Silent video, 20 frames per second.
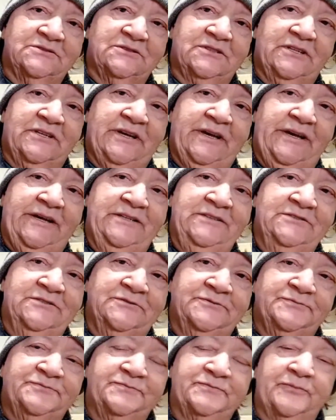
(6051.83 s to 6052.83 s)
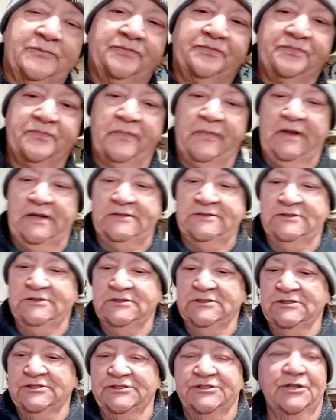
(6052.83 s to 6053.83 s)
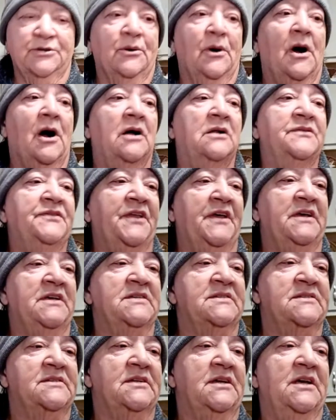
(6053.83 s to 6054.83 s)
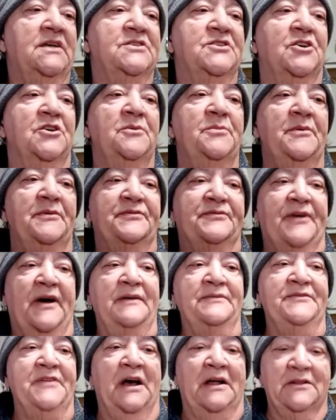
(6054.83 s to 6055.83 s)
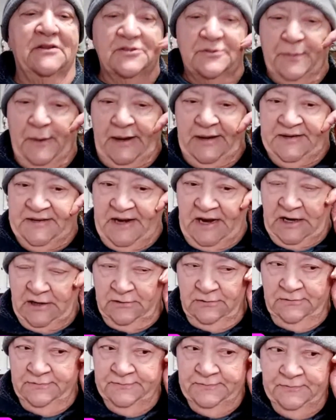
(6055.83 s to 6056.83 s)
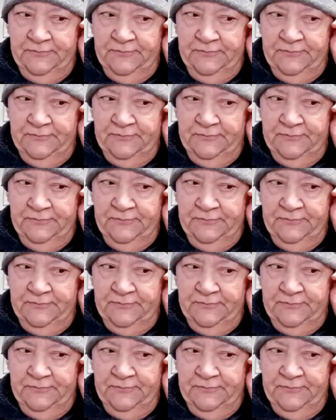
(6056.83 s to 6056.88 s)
Okay, so all this is going to be $5 right now.